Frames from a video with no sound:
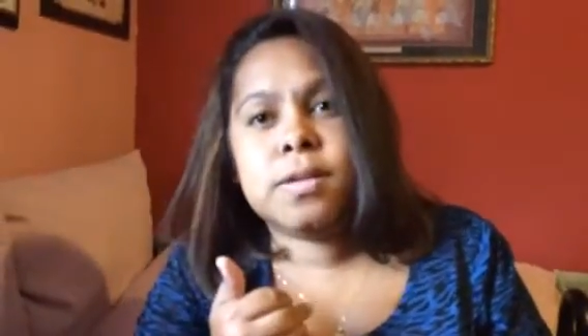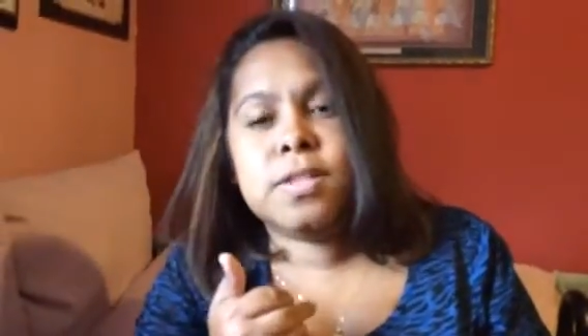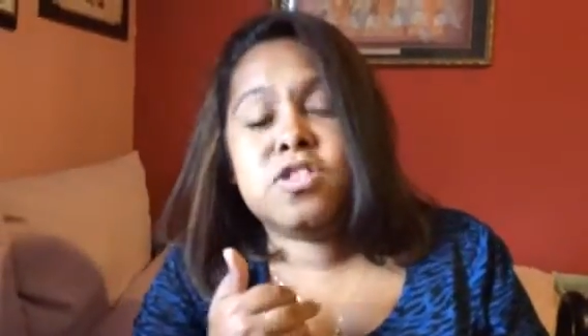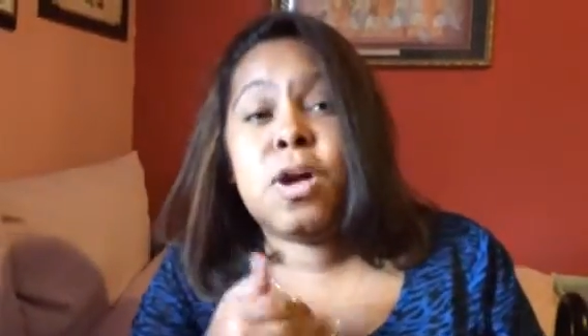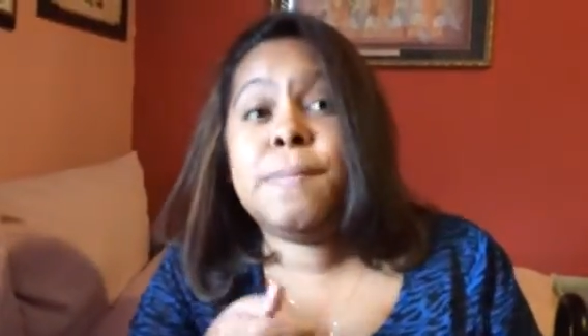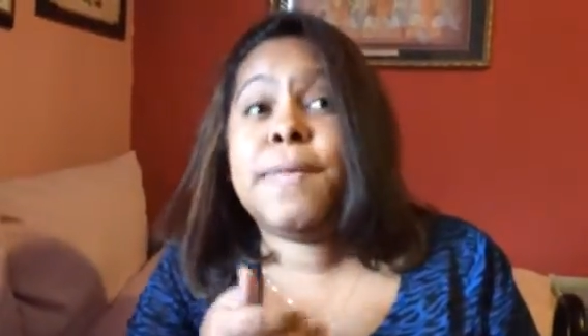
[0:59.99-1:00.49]

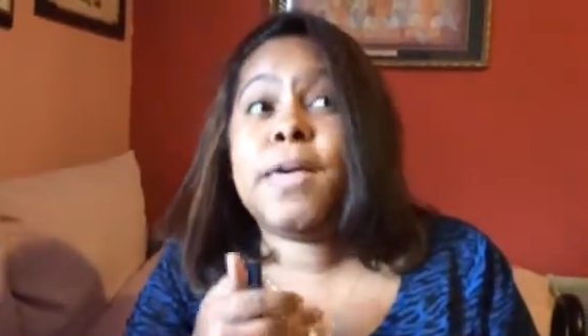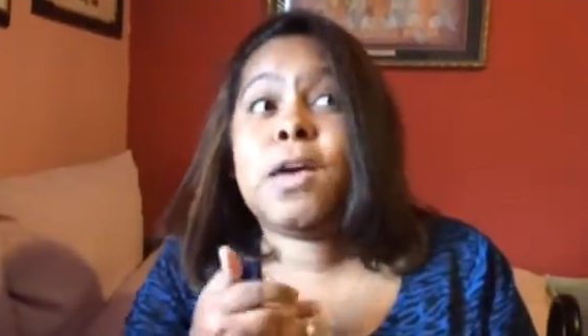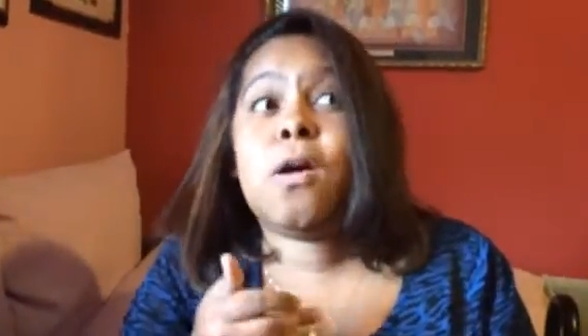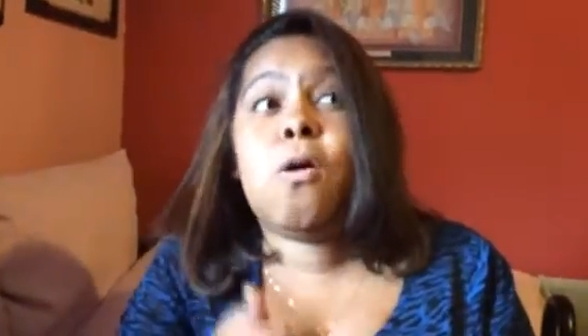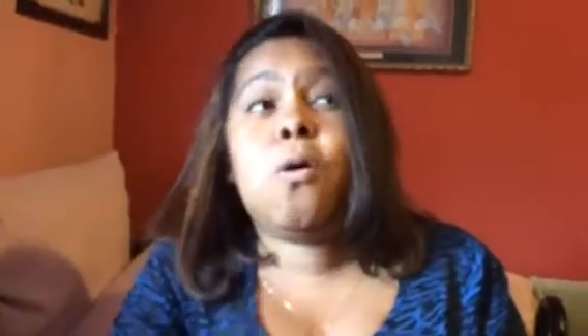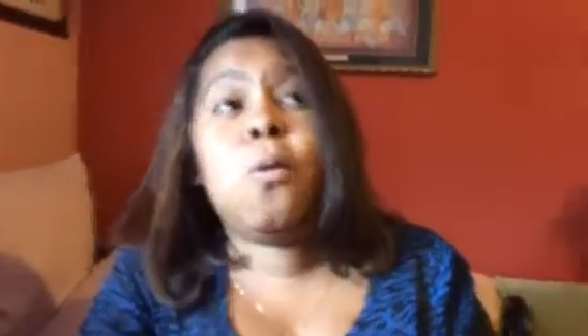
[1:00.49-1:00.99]
So I'm
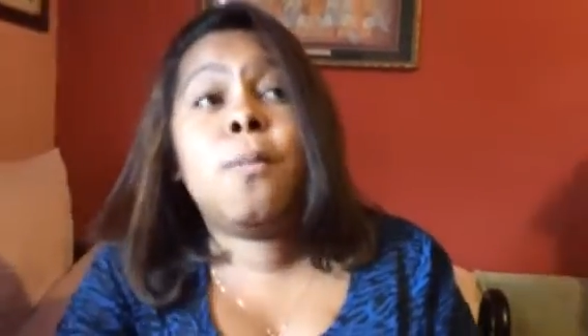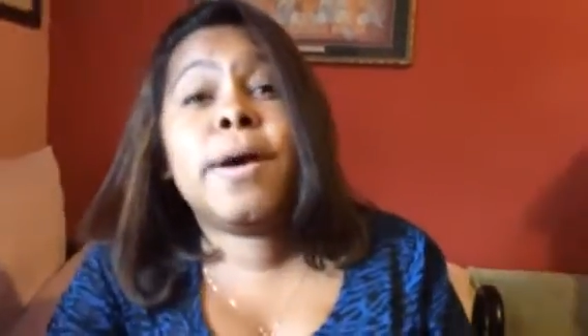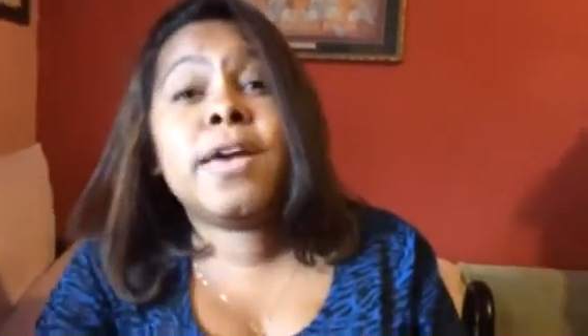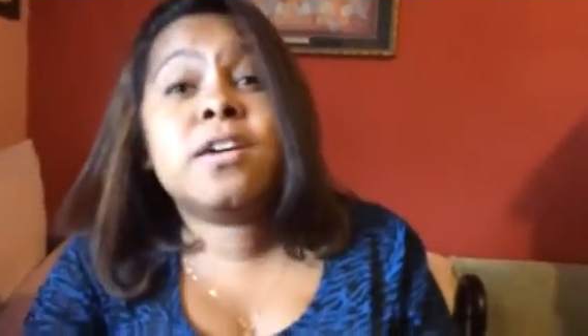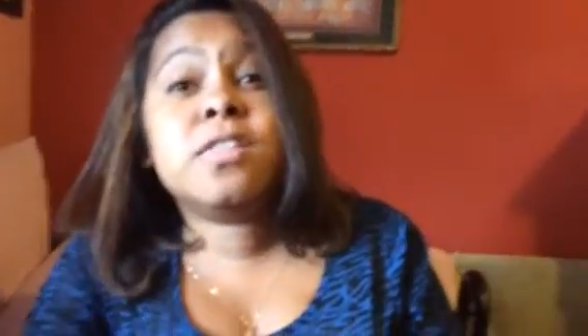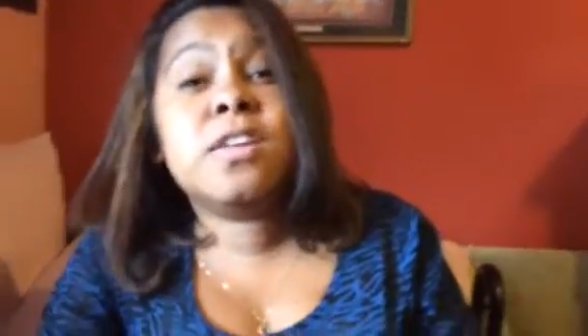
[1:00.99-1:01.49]
like, oh
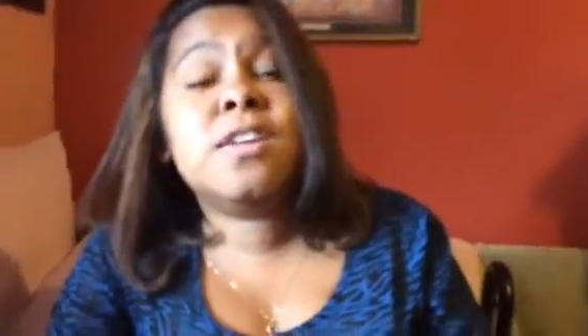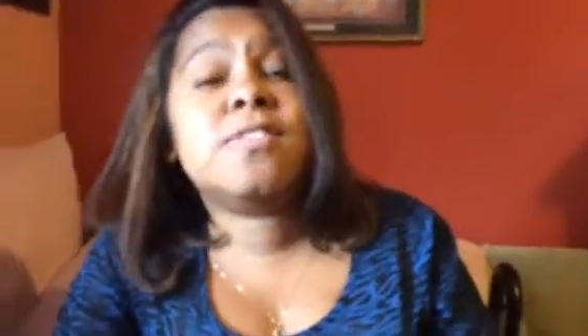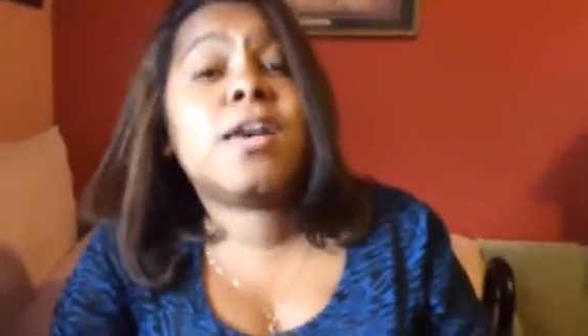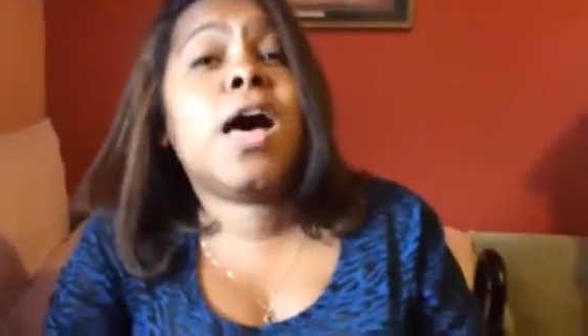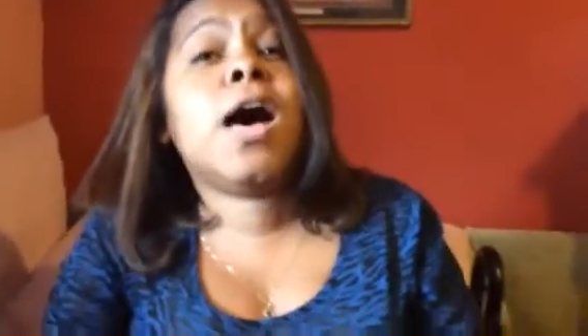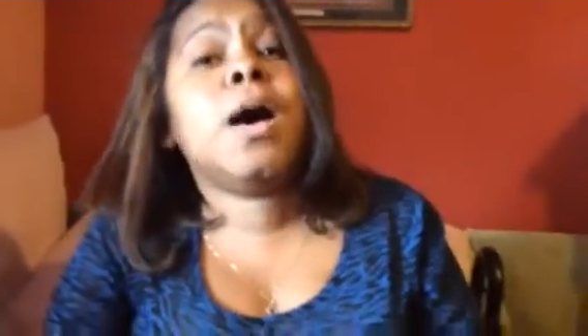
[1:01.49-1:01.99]
my
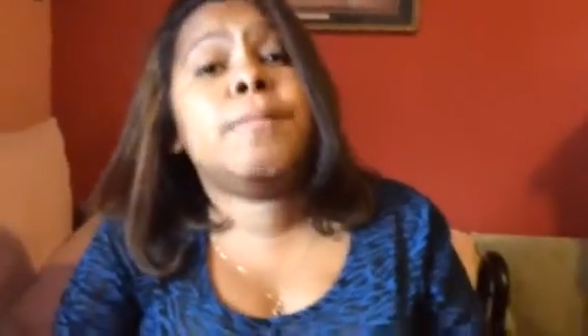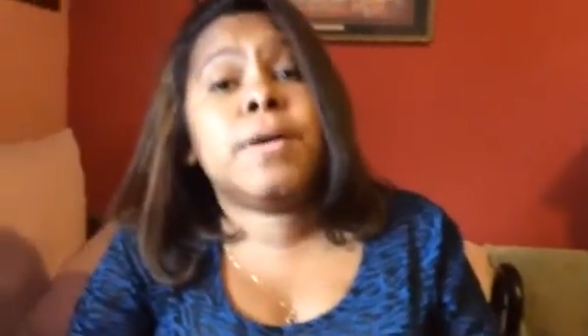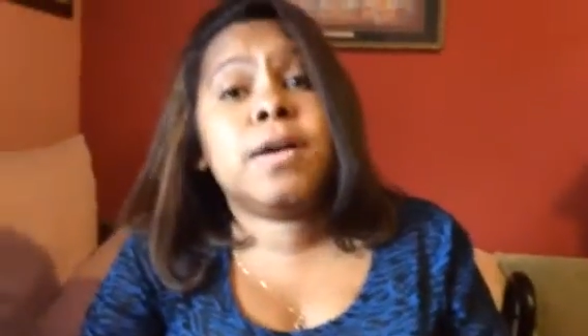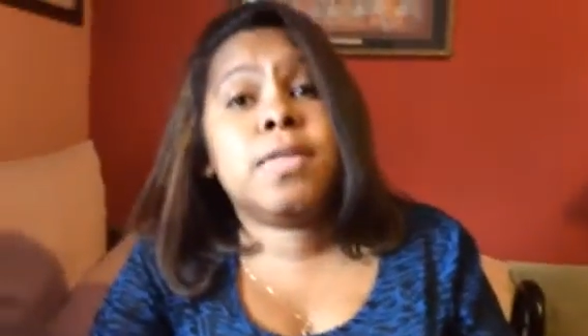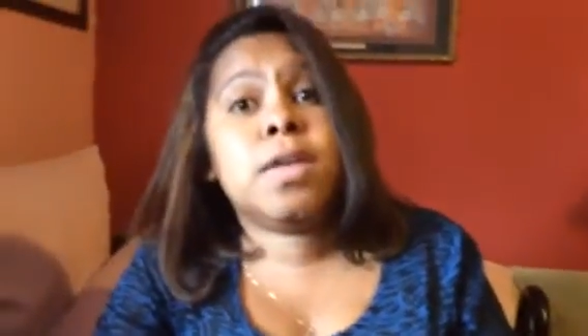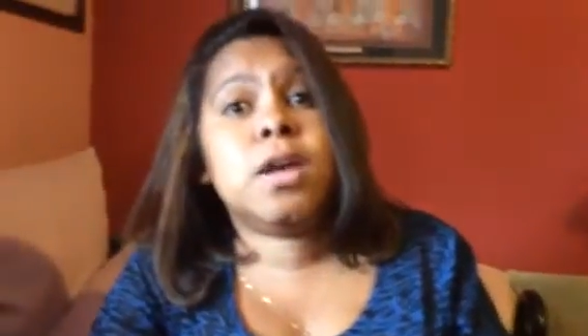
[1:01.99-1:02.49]
goodness, how am
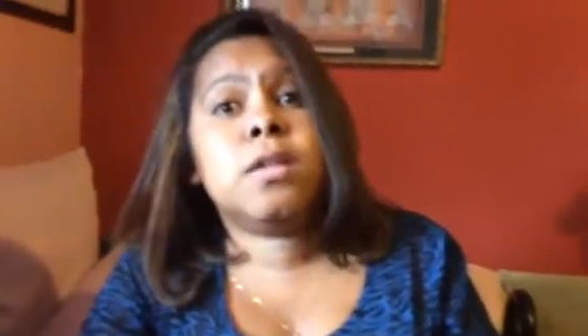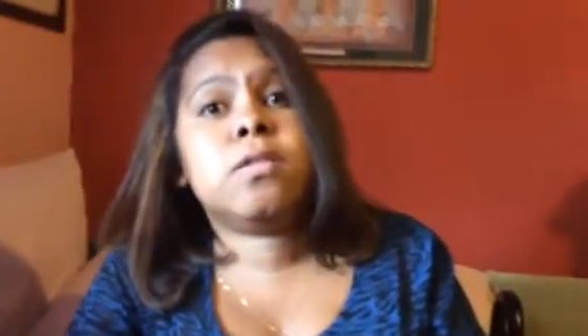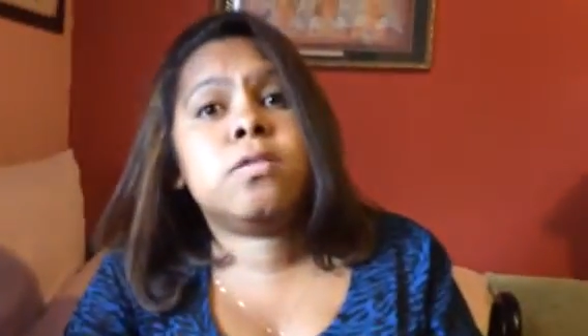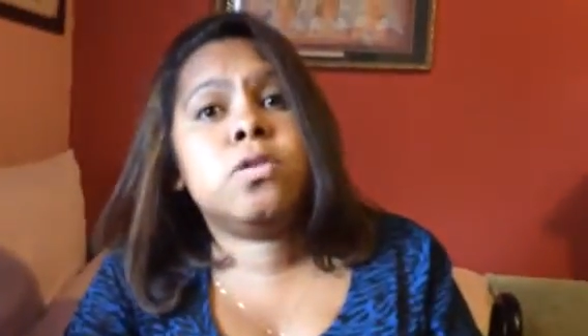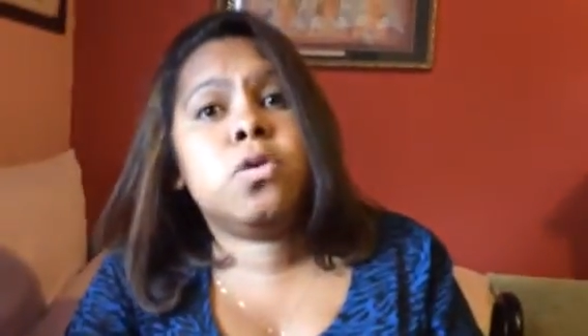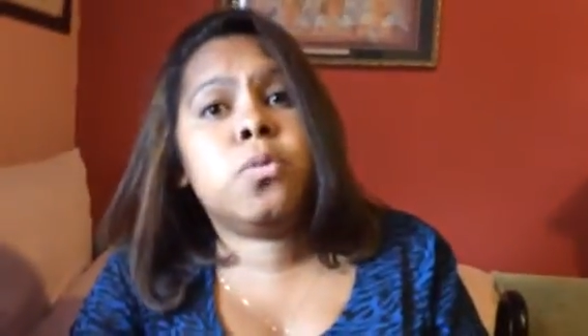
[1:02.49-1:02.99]
I going to get
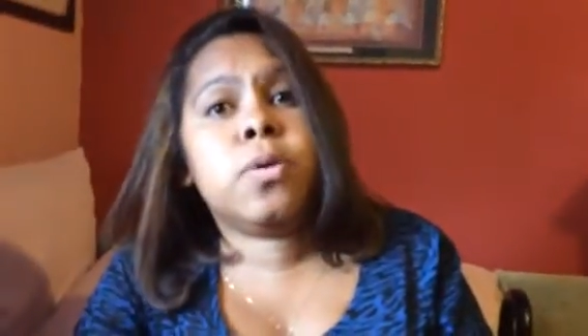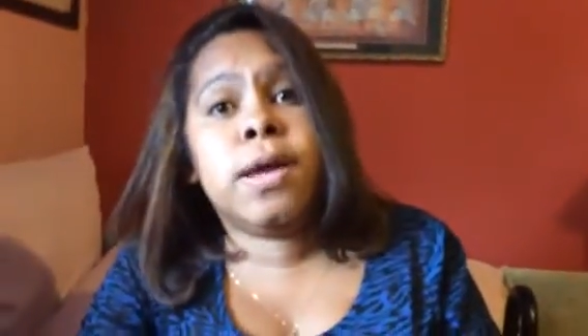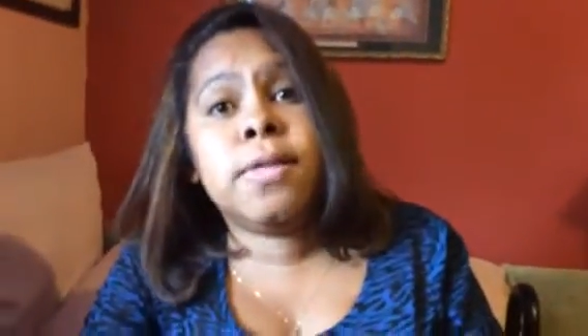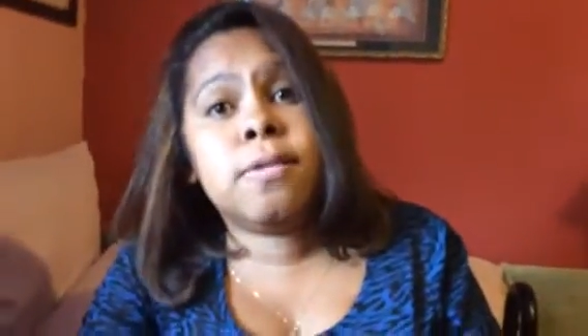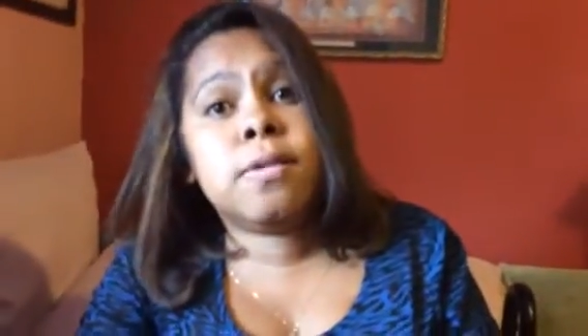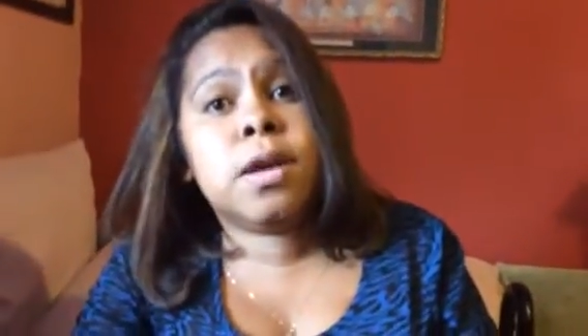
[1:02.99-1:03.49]
to where
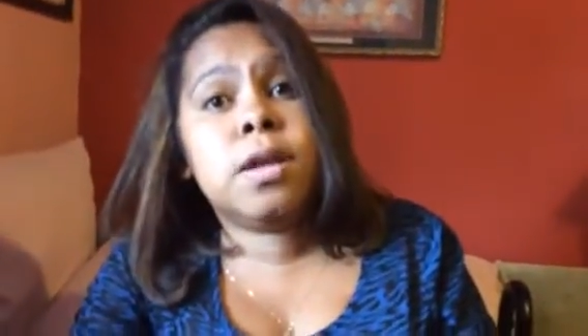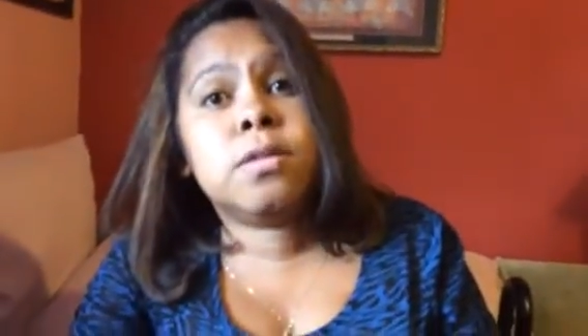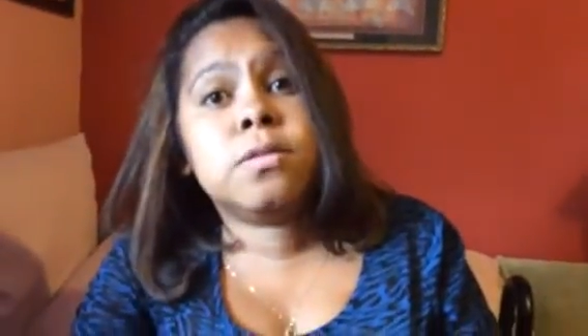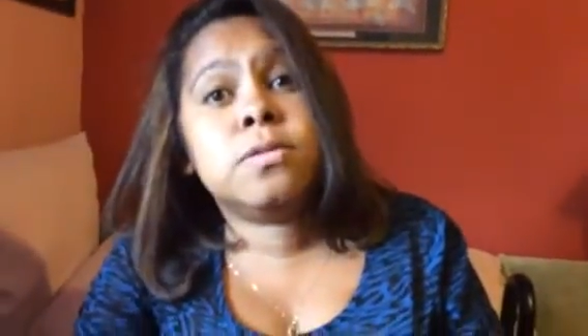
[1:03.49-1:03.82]
I need to get